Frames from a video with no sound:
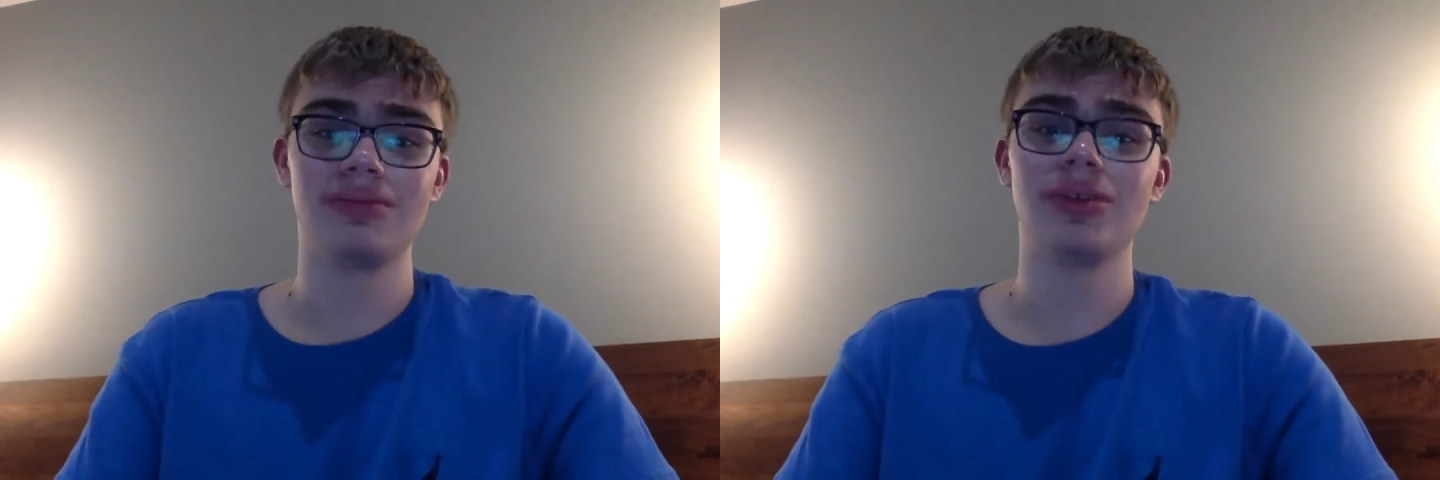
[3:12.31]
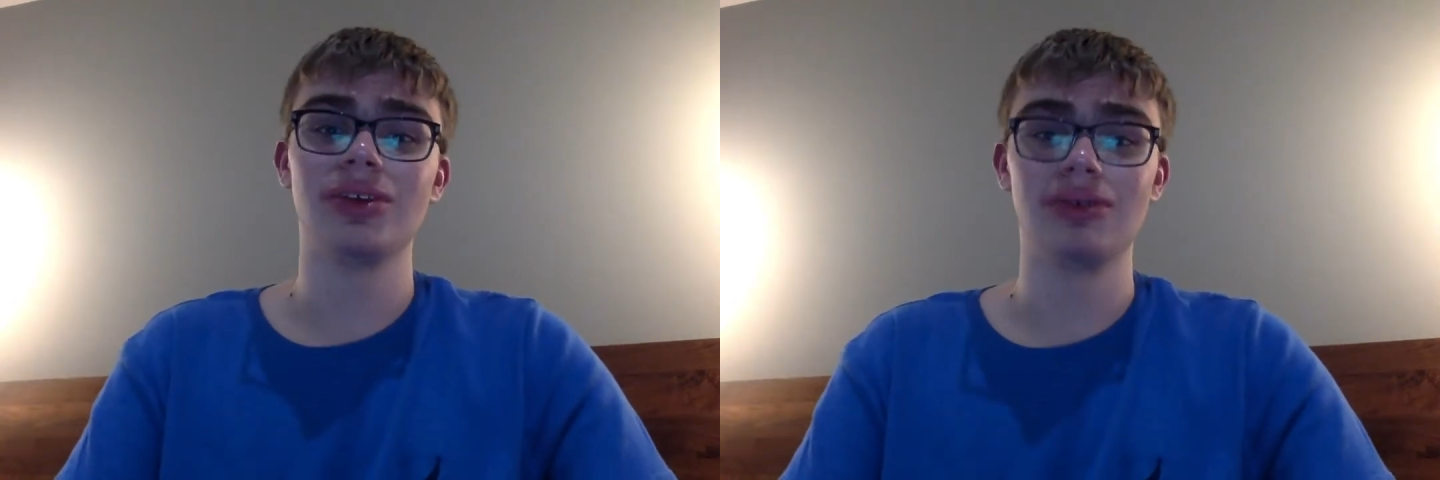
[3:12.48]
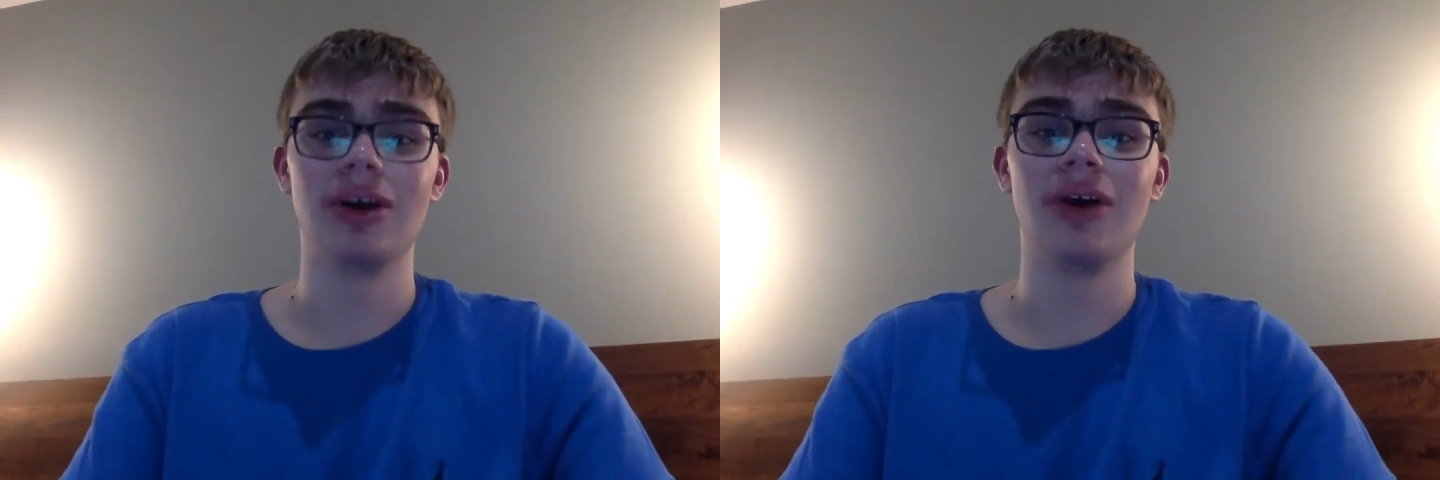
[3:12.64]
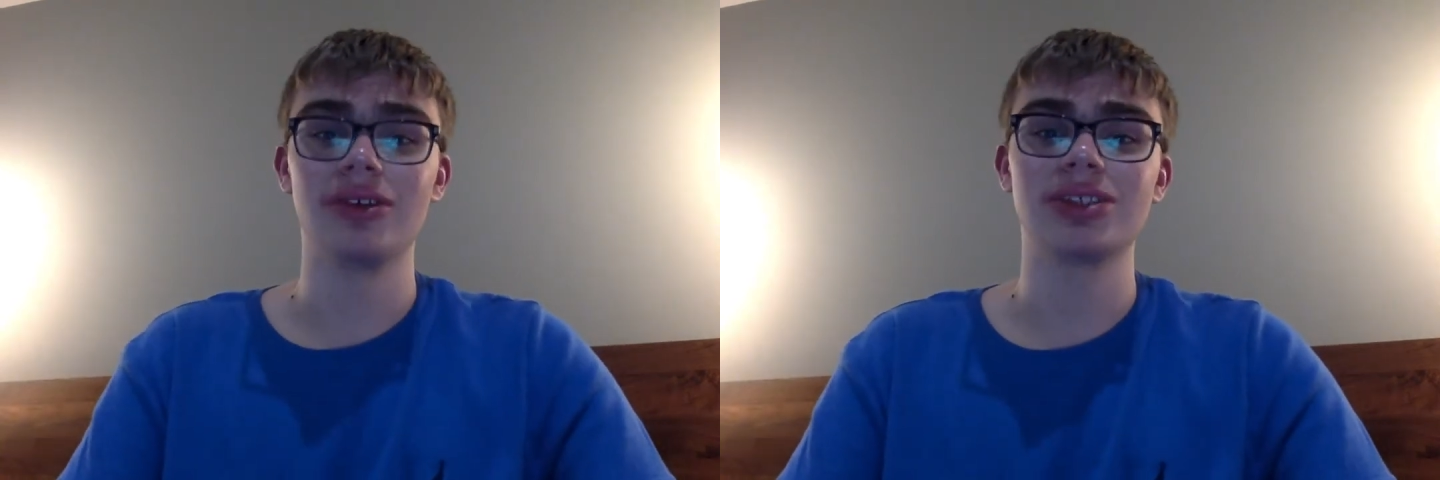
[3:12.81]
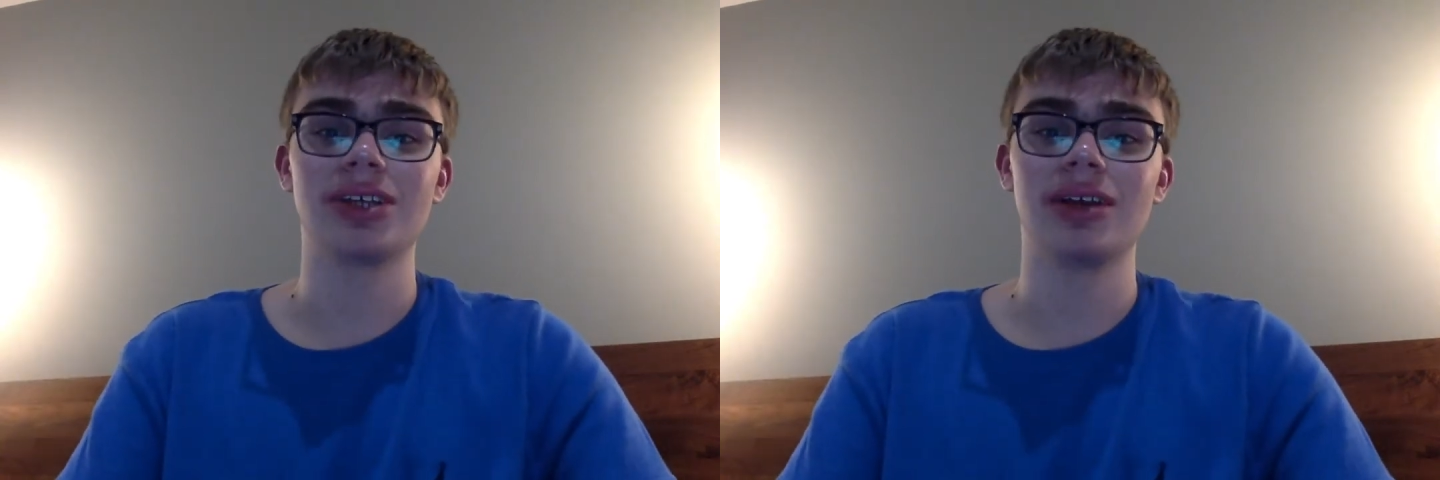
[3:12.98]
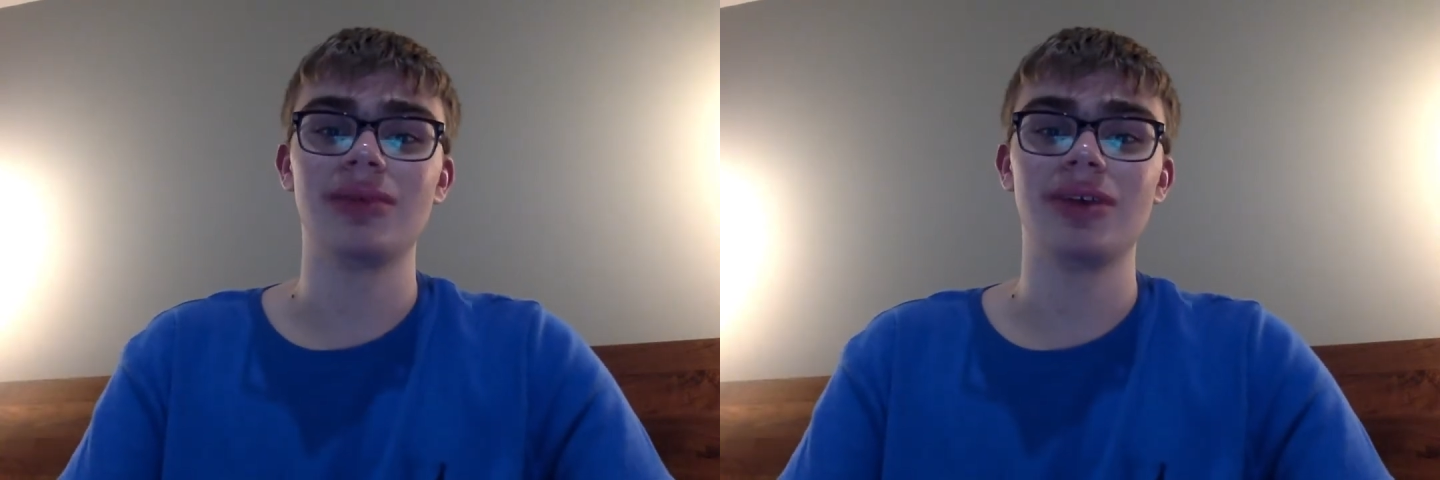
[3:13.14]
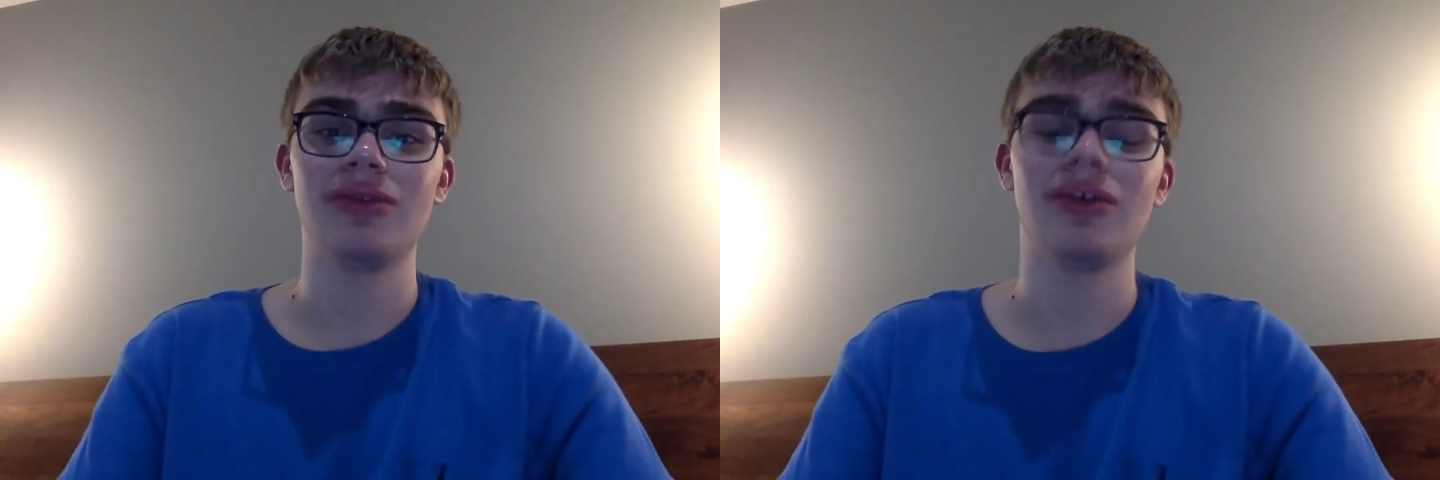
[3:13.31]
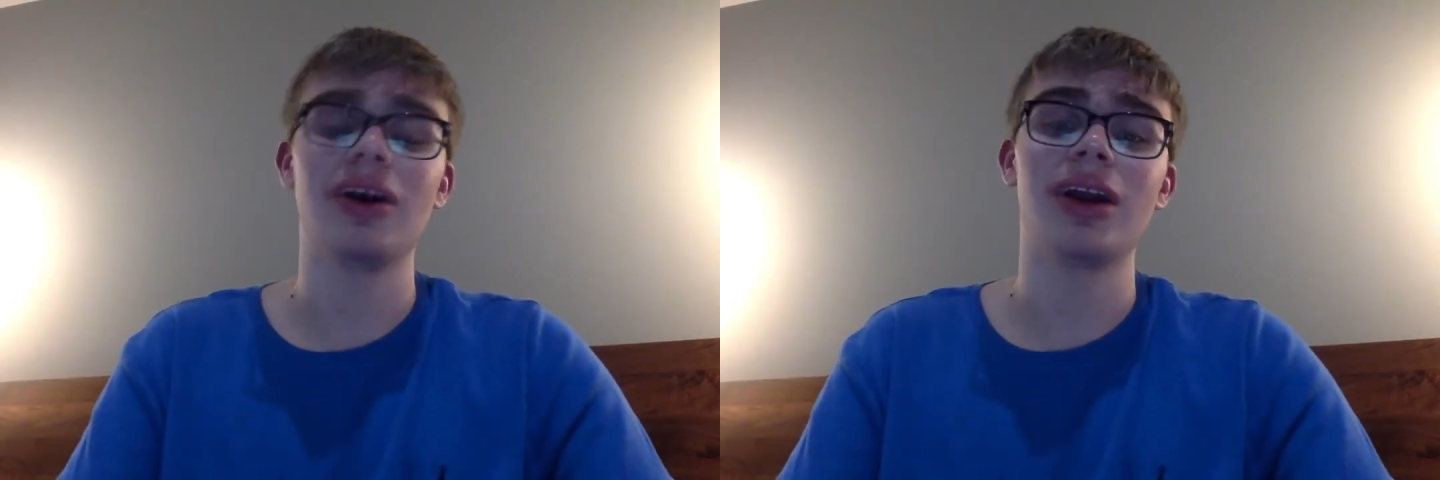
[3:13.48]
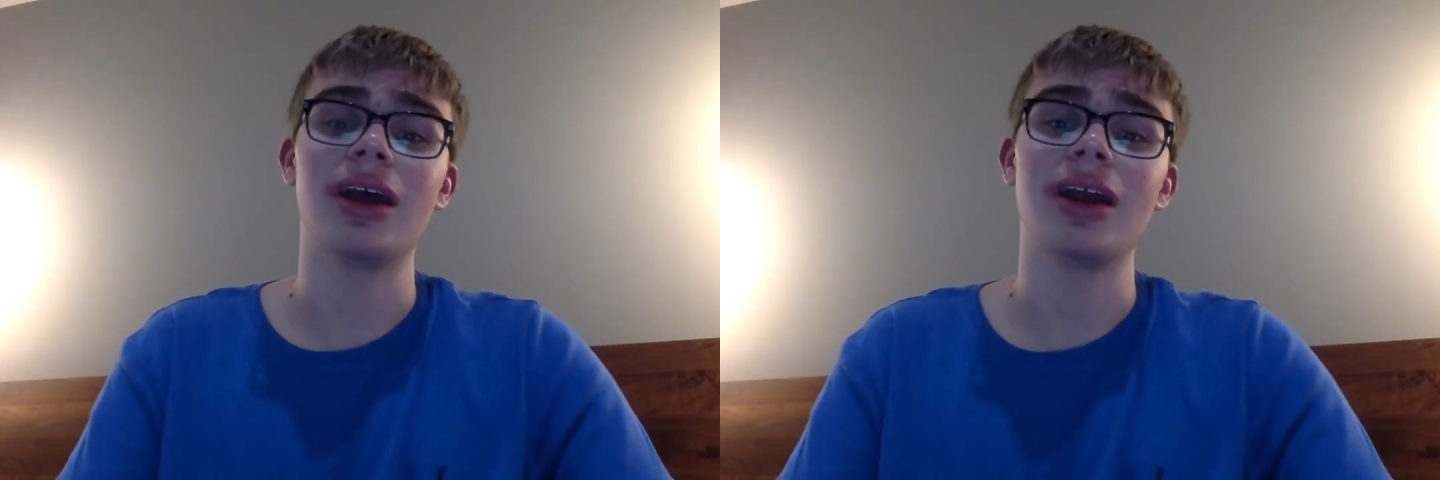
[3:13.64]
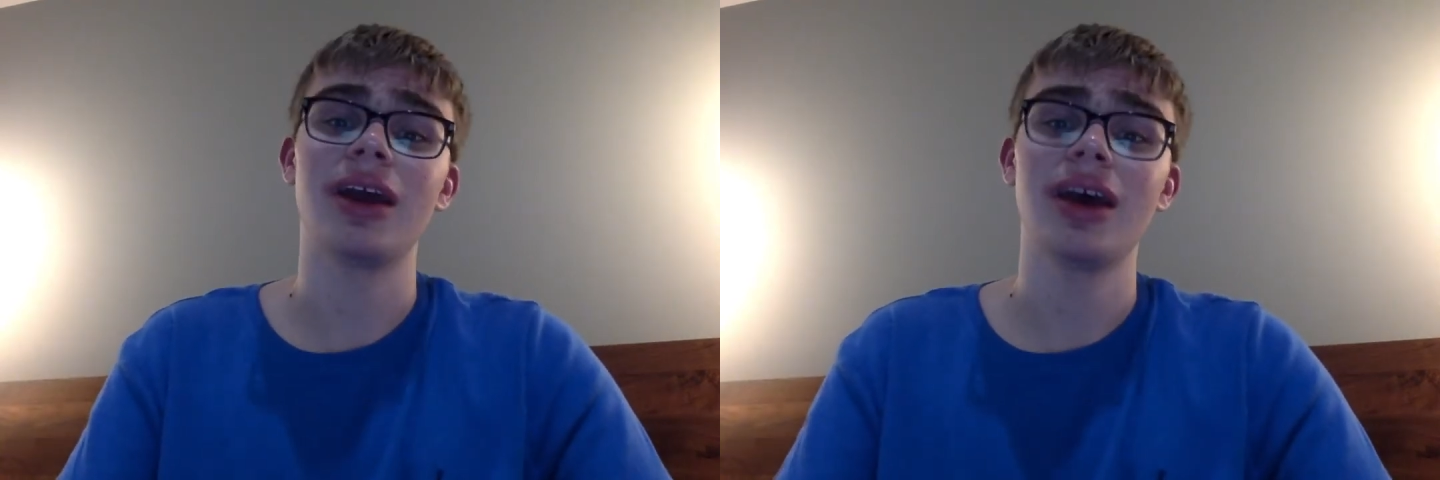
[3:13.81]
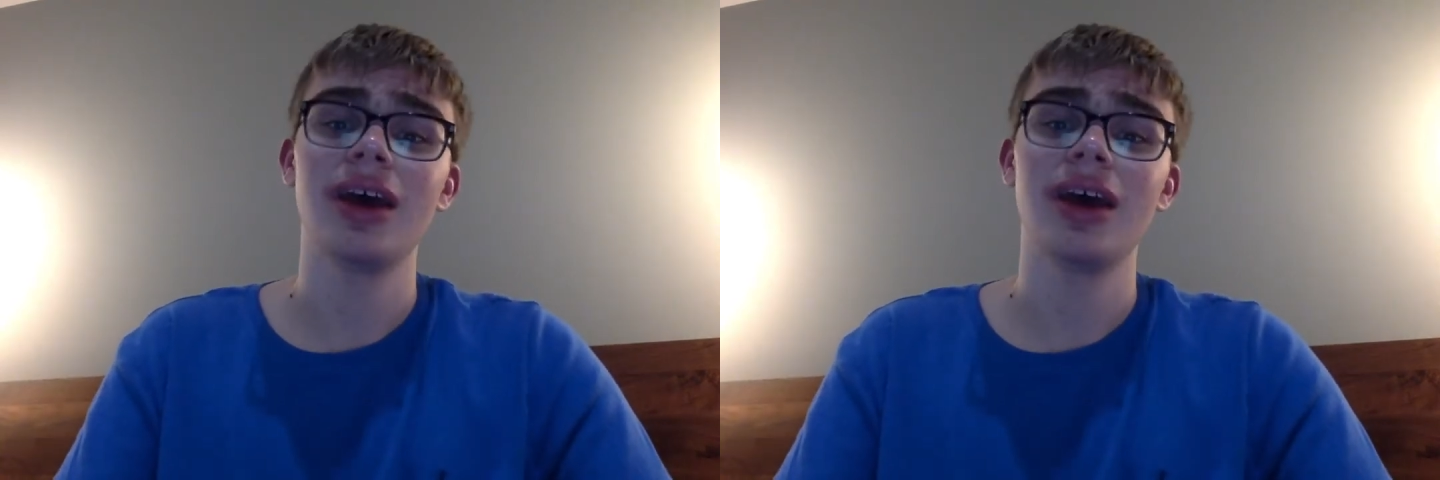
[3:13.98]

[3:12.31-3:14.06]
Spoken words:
you know it's gonna be fun. And